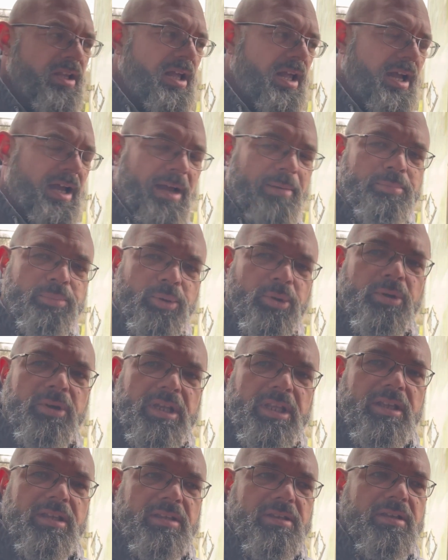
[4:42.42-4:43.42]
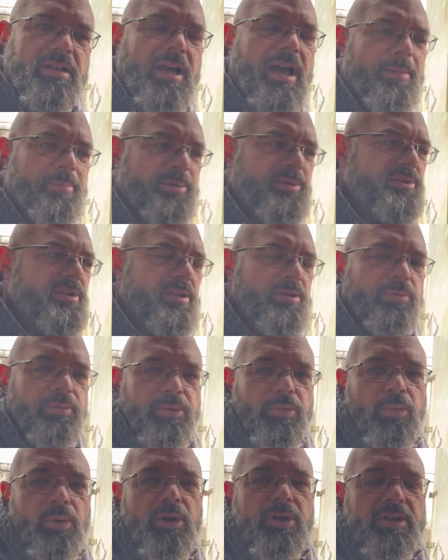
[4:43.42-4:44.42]
I'm pretty competent with
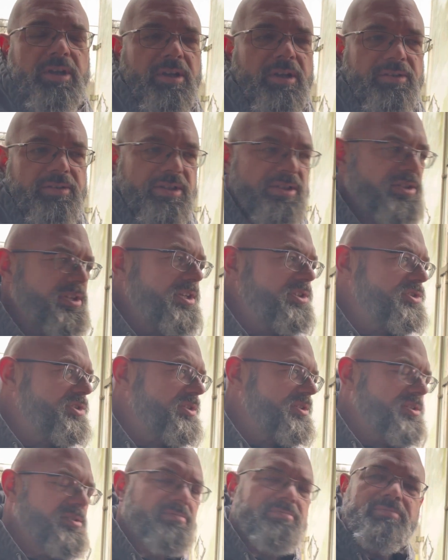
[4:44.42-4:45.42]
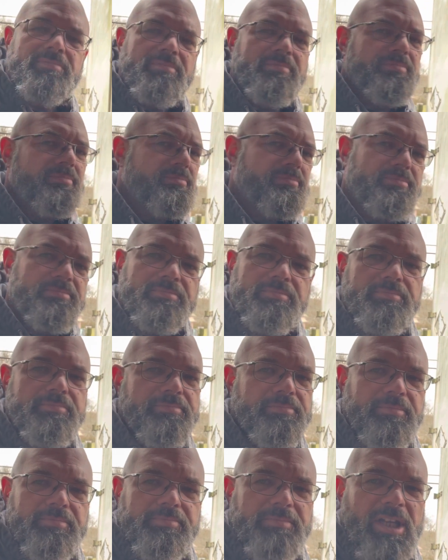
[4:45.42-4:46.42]
working on these engines.
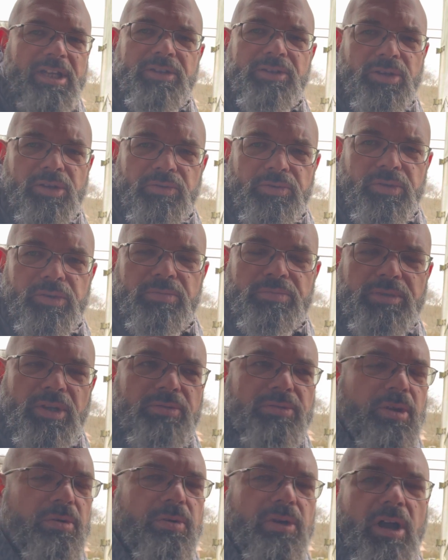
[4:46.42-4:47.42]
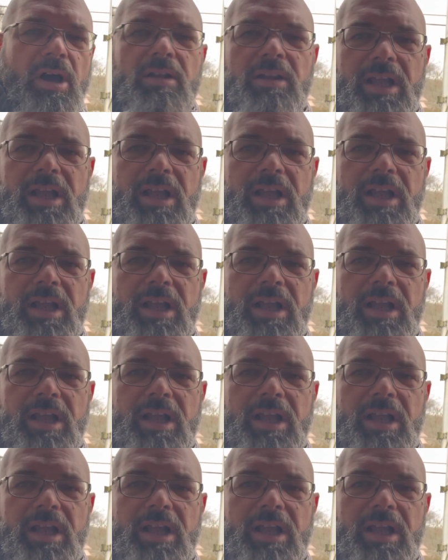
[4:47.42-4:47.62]
Not a guru, don't know it all,